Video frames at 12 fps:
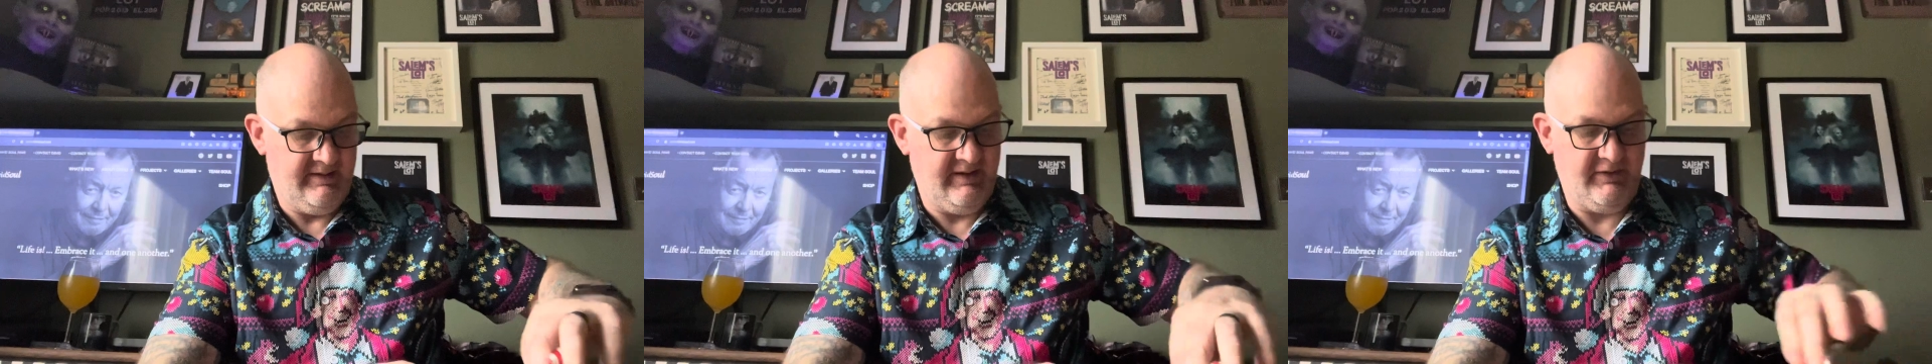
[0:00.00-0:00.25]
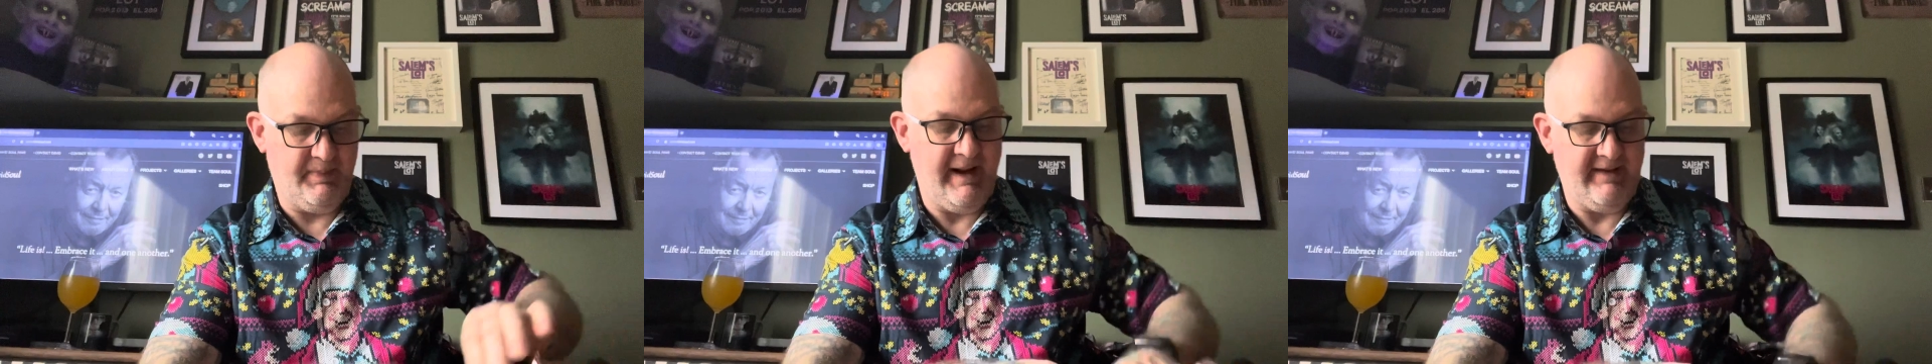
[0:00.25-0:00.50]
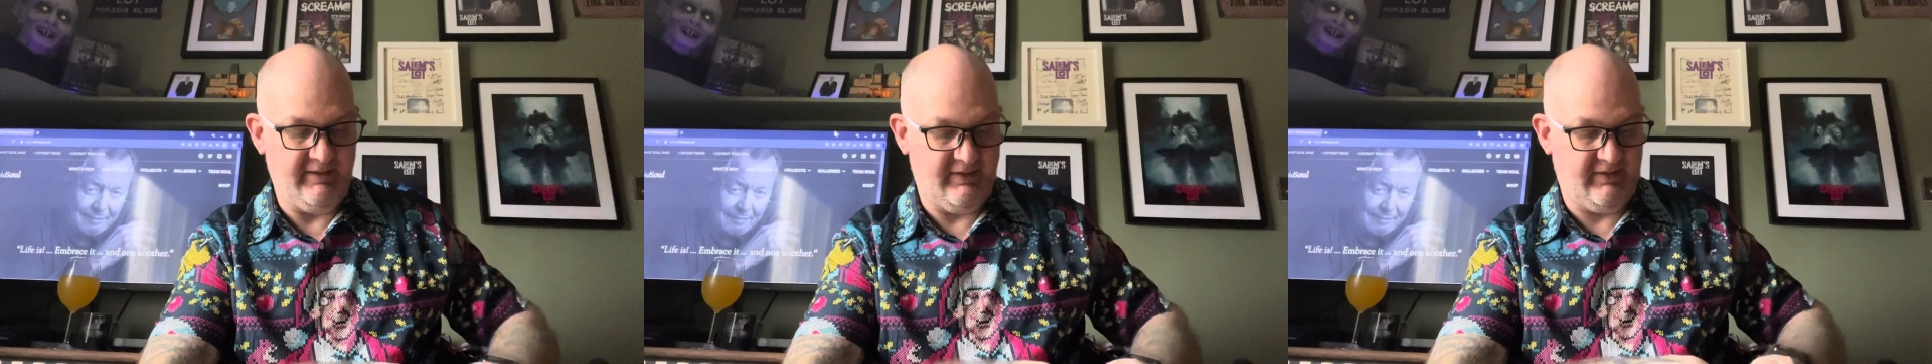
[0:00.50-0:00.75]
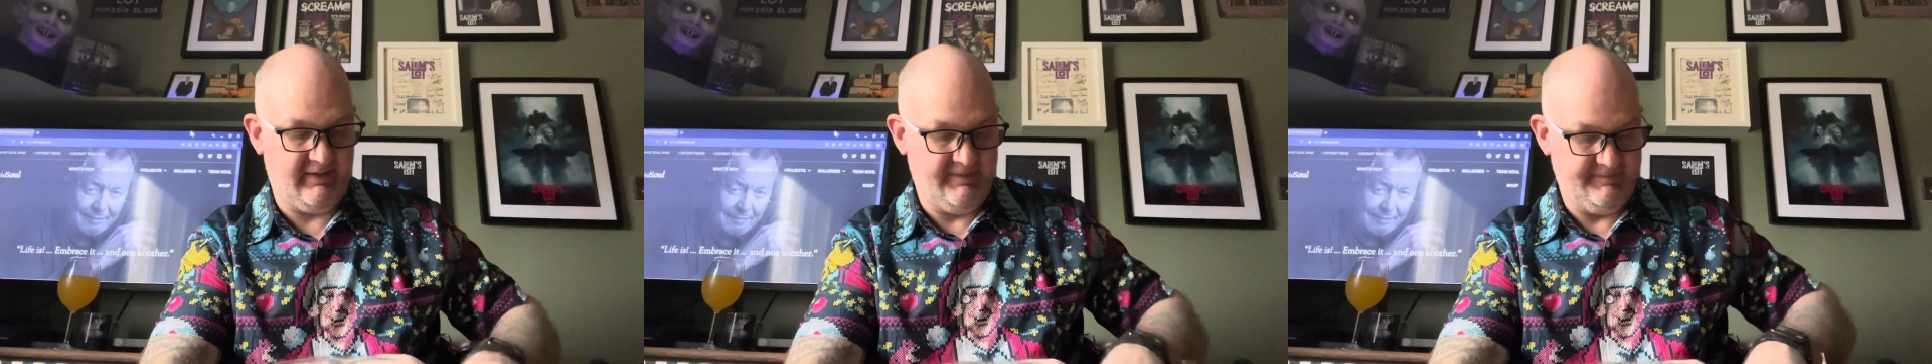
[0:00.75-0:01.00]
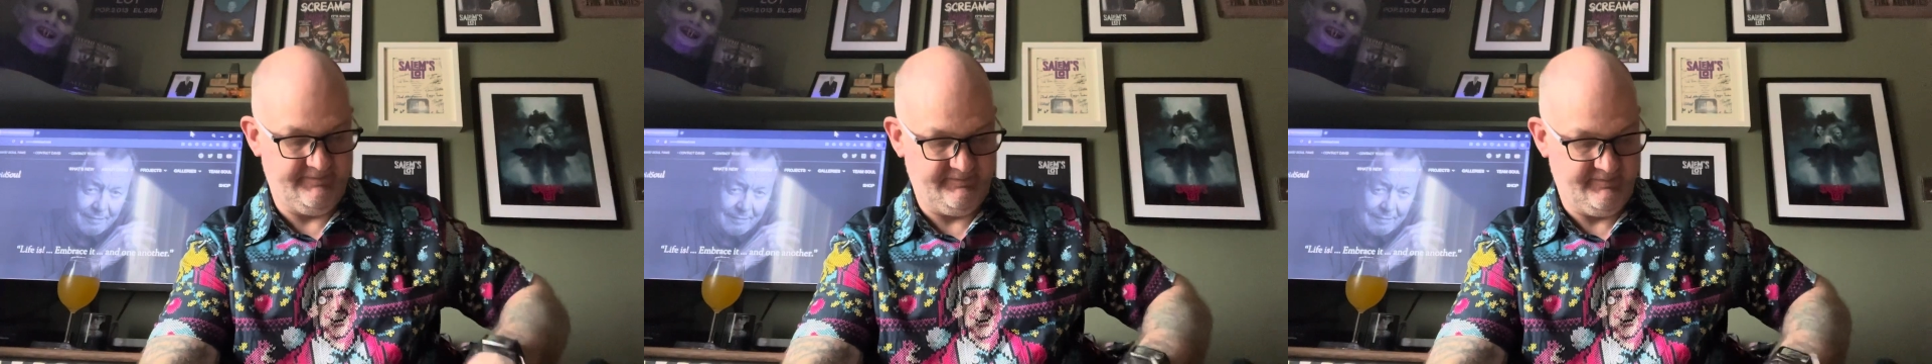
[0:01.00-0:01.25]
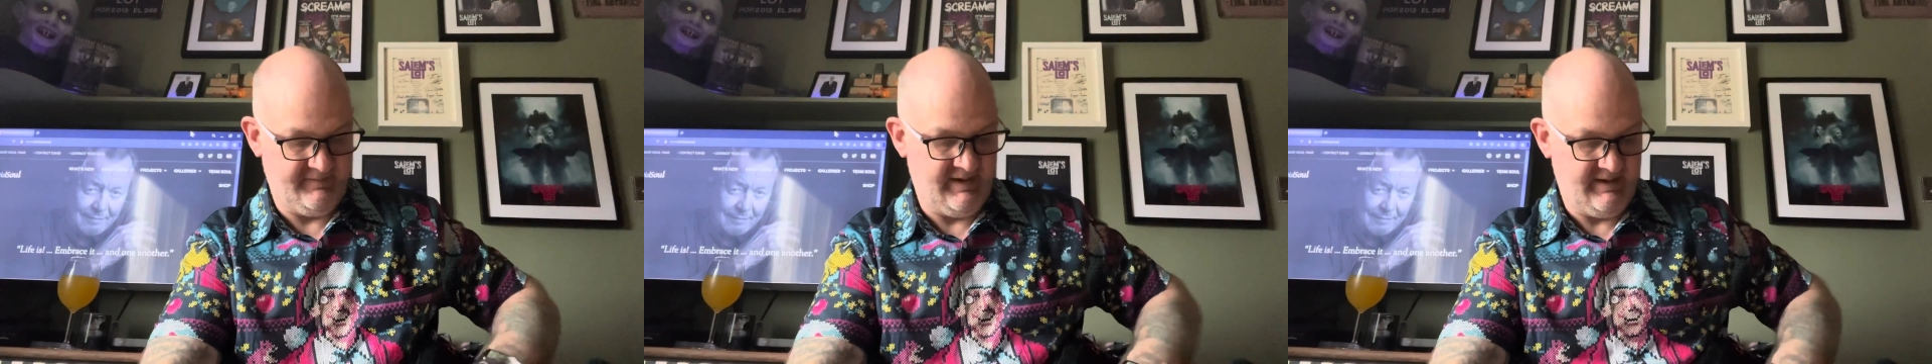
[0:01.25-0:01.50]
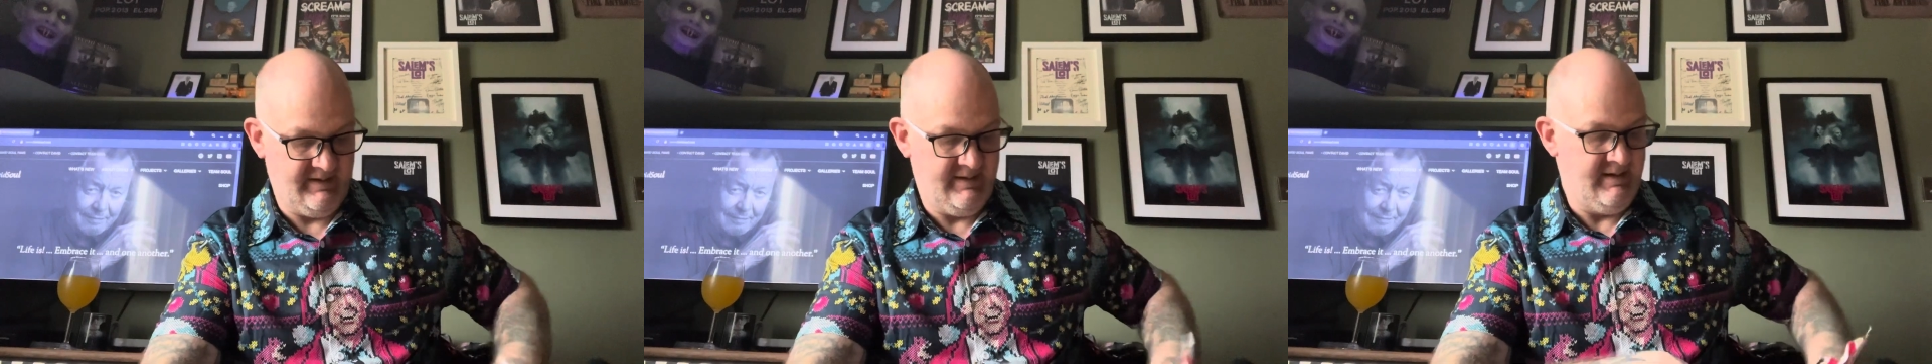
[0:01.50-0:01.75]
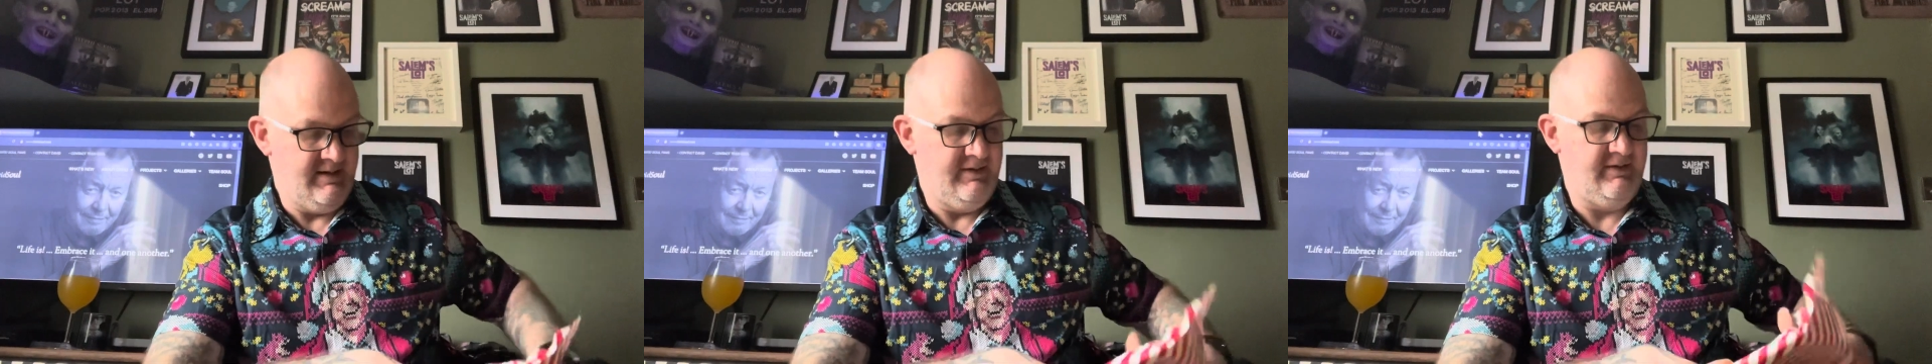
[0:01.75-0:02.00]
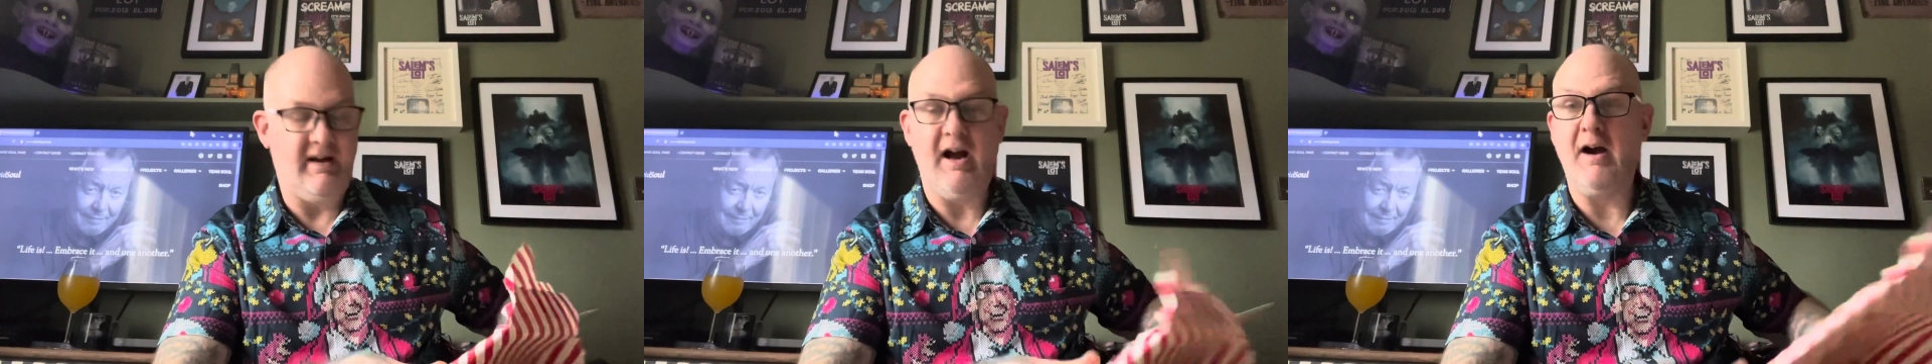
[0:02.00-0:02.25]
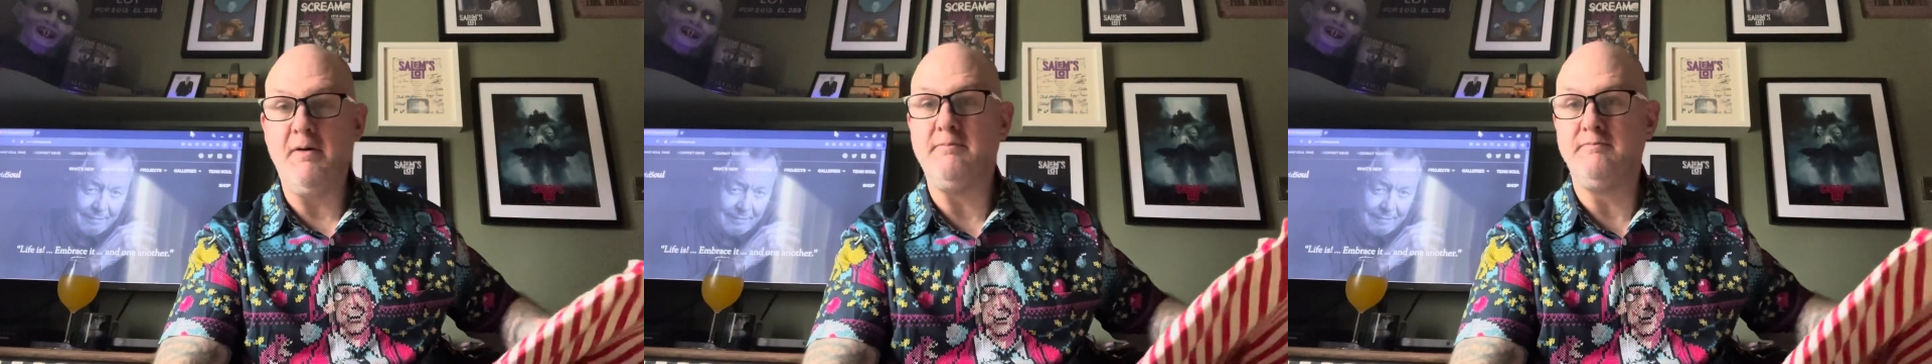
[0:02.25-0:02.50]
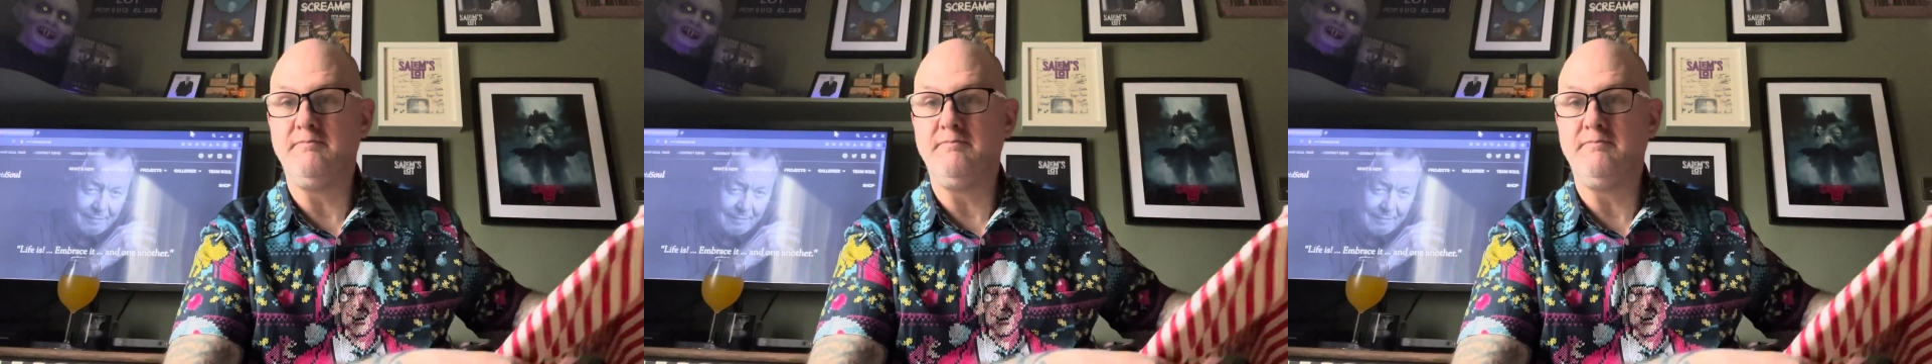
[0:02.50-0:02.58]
dispense. So